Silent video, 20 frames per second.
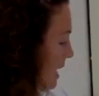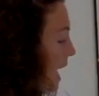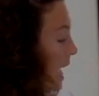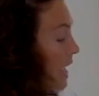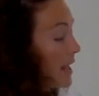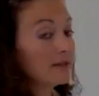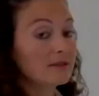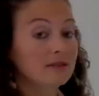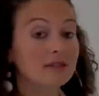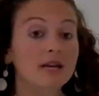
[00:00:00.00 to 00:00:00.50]

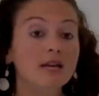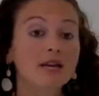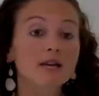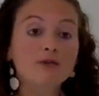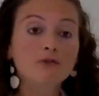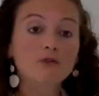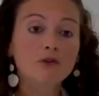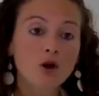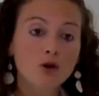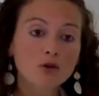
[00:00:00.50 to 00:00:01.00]
and
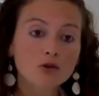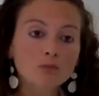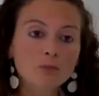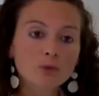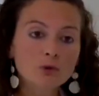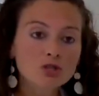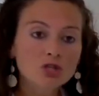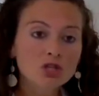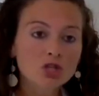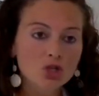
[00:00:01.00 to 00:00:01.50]
a
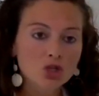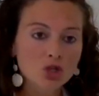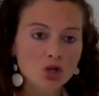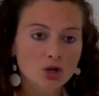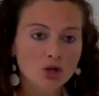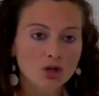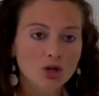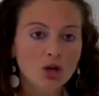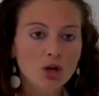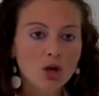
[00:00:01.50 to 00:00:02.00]
front
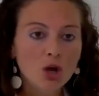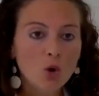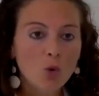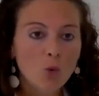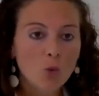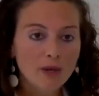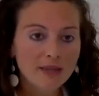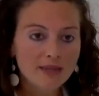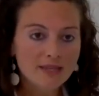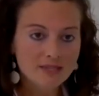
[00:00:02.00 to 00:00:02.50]
position
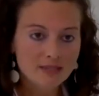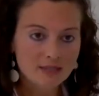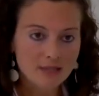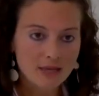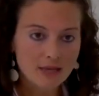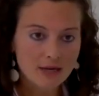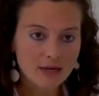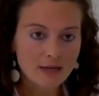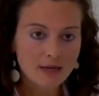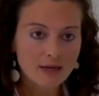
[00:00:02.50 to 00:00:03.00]
with
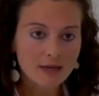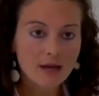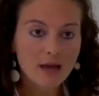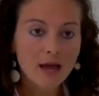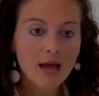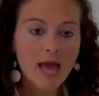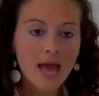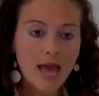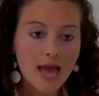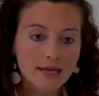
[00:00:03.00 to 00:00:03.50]

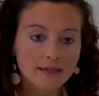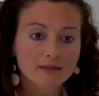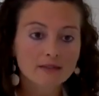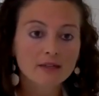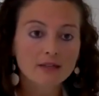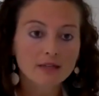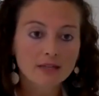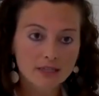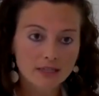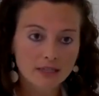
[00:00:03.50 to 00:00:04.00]
steering
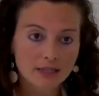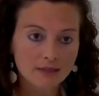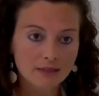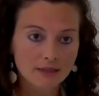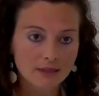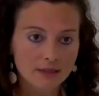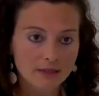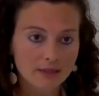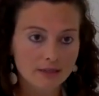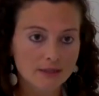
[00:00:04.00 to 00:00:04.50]
and
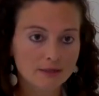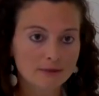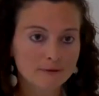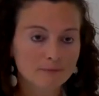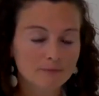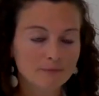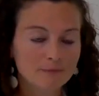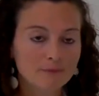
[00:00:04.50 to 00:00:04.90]
heating.